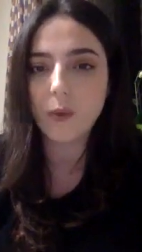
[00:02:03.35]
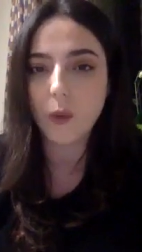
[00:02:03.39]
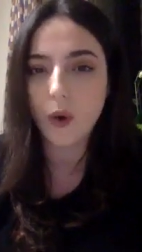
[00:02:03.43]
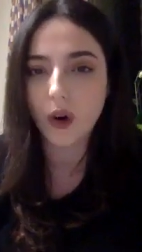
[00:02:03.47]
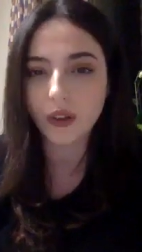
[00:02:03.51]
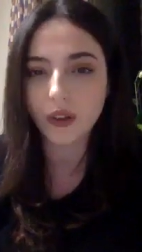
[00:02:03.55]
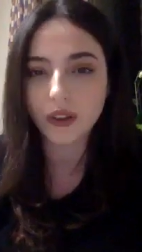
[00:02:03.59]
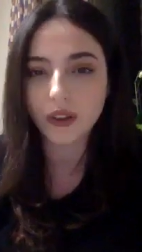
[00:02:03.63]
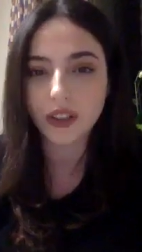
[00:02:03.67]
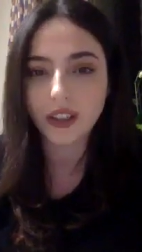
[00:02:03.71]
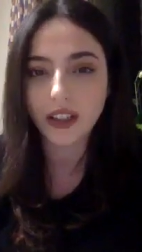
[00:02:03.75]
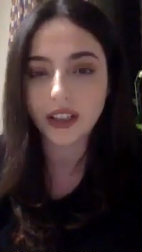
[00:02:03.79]

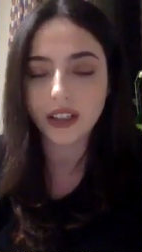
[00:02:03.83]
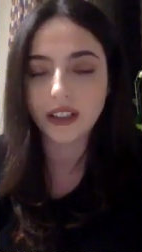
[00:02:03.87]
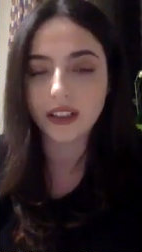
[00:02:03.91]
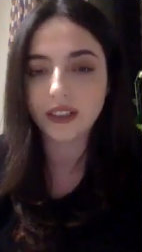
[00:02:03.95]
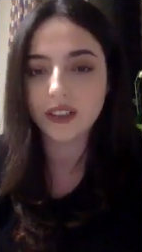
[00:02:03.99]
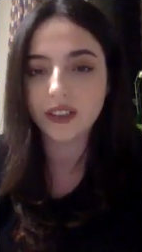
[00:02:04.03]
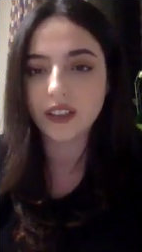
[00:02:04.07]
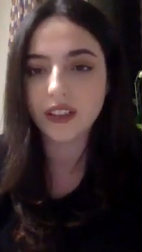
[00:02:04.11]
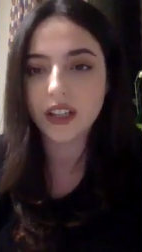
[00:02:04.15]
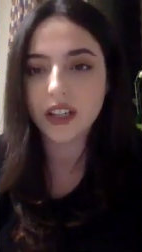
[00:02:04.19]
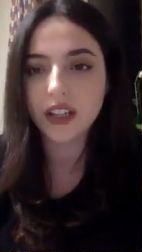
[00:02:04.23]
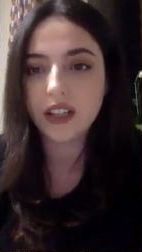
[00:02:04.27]

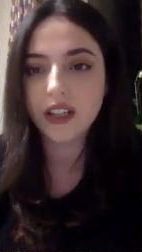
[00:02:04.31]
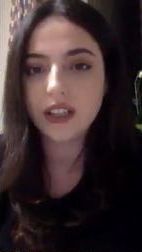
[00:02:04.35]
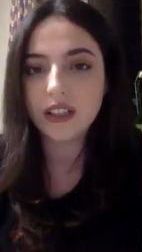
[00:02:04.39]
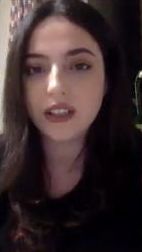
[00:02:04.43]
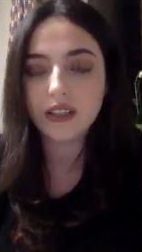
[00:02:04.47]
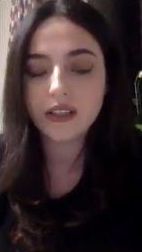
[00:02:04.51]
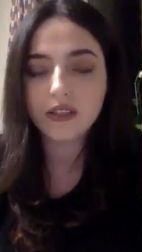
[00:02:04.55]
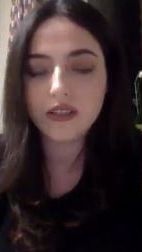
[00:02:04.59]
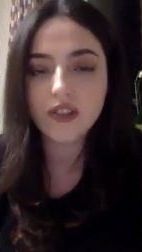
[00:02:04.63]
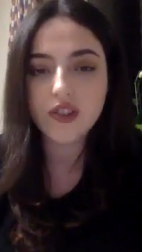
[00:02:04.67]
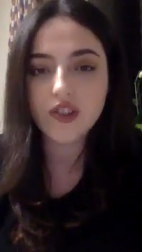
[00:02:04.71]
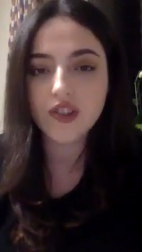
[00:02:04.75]
wanted
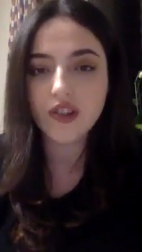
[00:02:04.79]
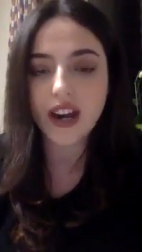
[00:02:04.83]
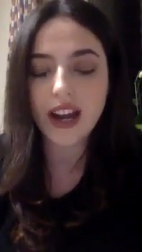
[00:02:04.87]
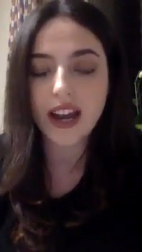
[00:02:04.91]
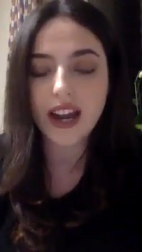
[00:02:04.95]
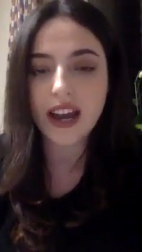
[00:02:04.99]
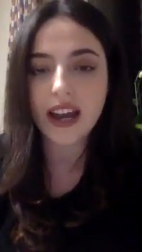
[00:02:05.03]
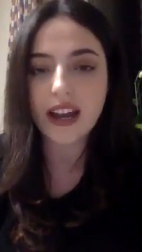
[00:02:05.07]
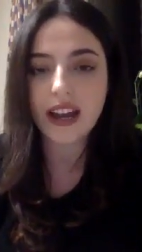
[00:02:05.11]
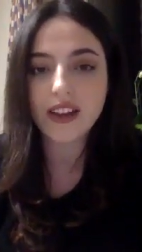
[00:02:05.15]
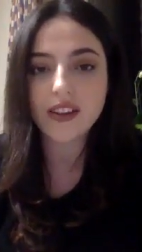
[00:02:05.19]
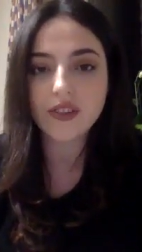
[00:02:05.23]
straight
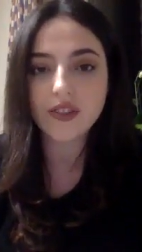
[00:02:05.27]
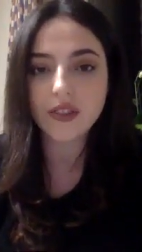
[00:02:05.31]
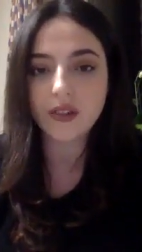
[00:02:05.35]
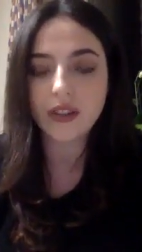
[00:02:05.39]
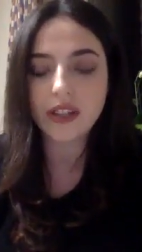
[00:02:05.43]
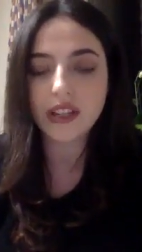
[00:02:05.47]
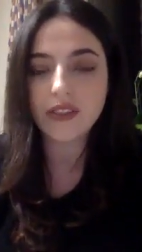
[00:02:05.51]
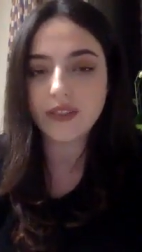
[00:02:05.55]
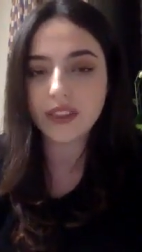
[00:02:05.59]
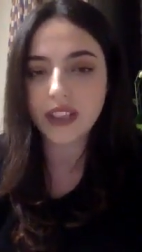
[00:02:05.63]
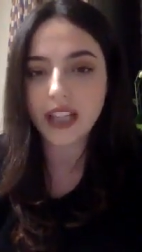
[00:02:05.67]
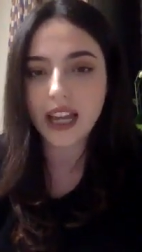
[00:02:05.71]
A's or
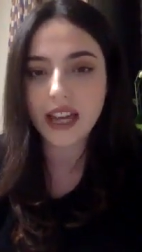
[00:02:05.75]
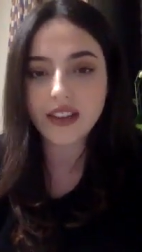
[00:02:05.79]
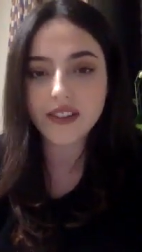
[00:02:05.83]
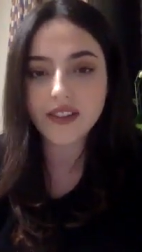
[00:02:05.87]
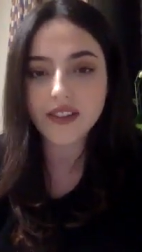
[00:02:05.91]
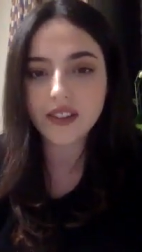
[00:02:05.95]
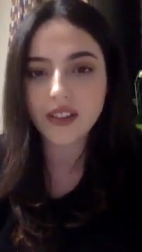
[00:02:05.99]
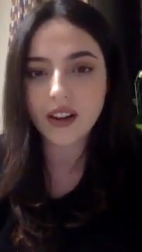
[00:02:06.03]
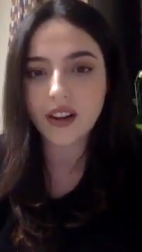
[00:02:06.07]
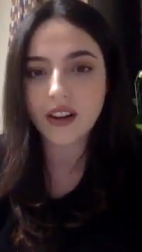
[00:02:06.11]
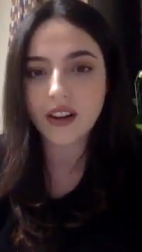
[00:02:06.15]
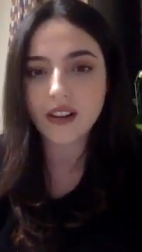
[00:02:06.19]
even A
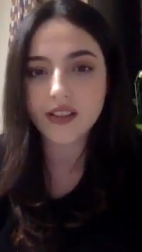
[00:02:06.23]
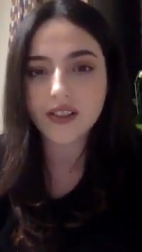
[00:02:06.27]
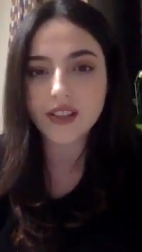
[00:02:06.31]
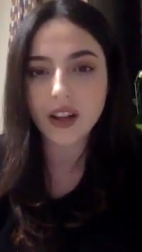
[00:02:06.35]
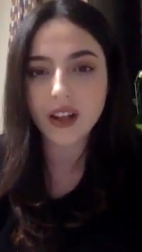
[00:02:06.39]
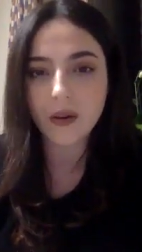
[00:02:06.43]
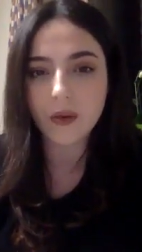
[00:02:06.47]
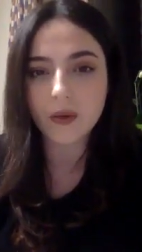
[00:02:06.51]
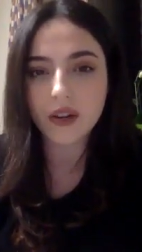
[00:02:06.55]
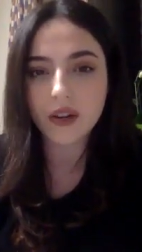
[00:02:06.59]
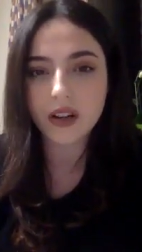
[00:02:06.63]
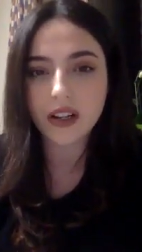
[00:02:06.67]
stars
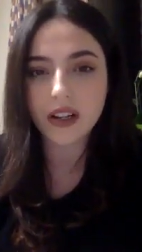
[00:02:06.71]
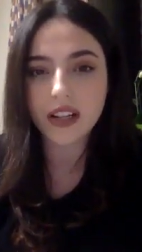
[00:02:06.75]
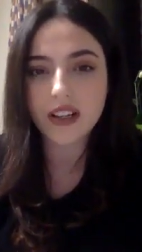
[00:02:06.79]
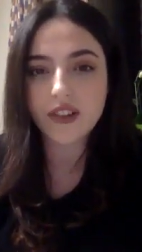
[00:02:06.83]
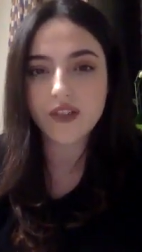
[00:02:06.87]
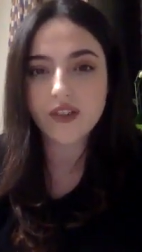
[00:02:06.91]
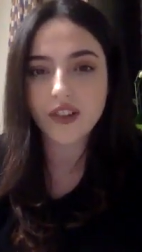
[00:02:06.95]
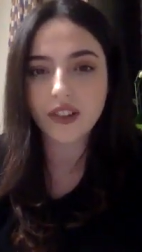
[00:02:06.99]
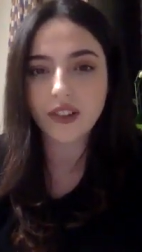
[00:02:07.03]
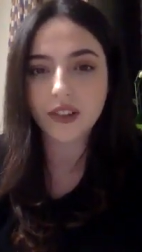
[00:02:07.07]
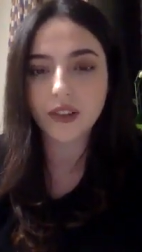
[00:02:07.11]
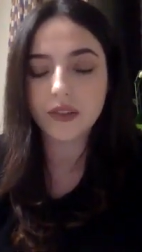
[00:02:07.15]
that were
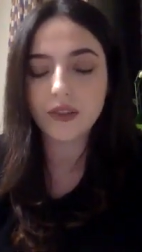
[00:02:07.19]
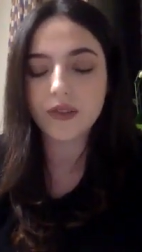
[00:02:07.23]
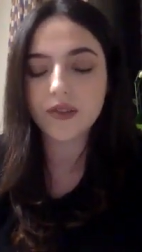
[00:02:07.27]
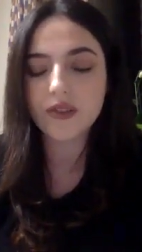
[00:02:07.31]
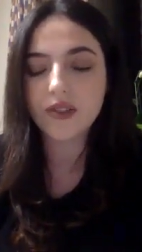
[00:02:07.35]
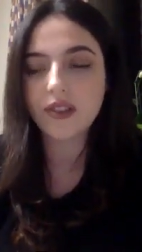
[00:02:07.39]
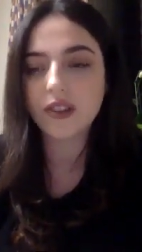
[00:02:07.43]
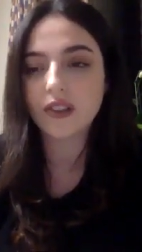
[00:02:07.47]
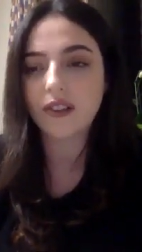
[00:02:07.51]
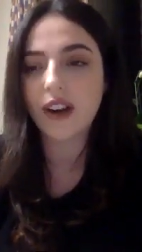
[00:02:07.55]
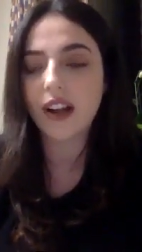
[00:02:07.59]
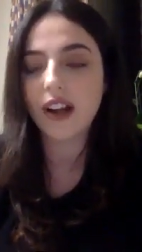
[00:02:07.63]

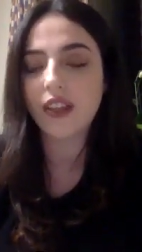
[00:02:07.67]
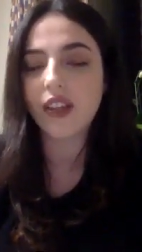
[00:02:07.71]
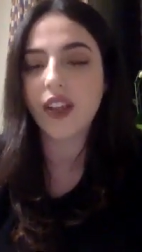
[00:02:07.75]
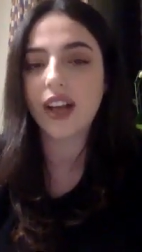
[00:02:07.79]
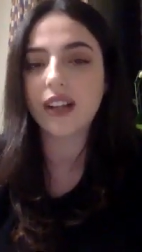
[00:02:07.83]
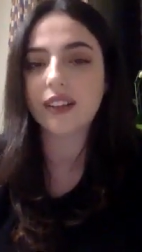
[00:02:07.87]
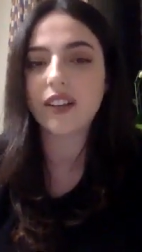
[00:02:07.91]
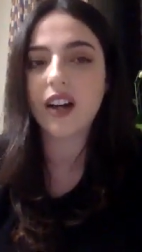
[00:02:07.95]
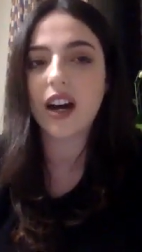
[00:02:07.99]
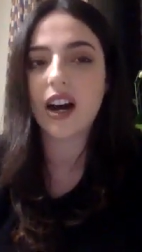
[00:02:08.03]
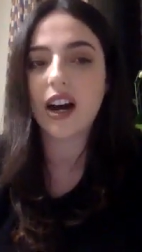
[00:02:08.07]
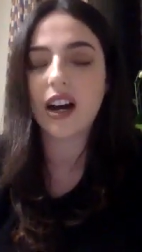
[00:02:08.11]
introduced around
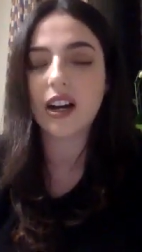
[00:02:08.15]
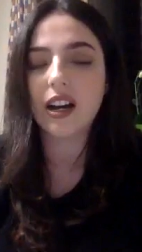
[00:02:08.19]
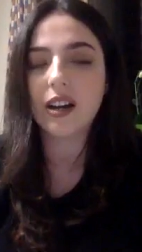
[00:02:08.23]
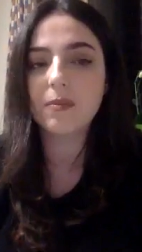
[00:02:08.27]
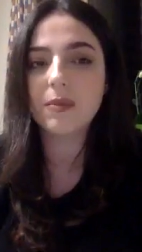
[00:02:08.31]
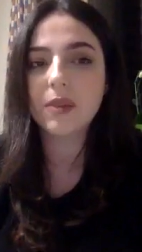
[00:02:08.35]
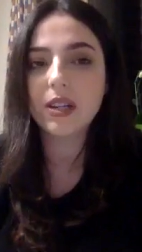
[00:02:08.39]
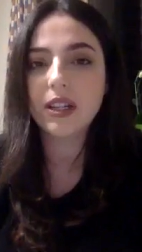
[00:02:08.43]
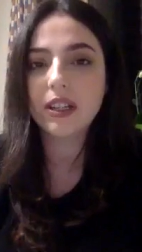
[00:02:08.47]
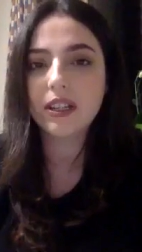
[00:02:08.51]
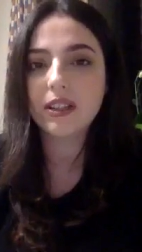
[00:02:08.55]
that time.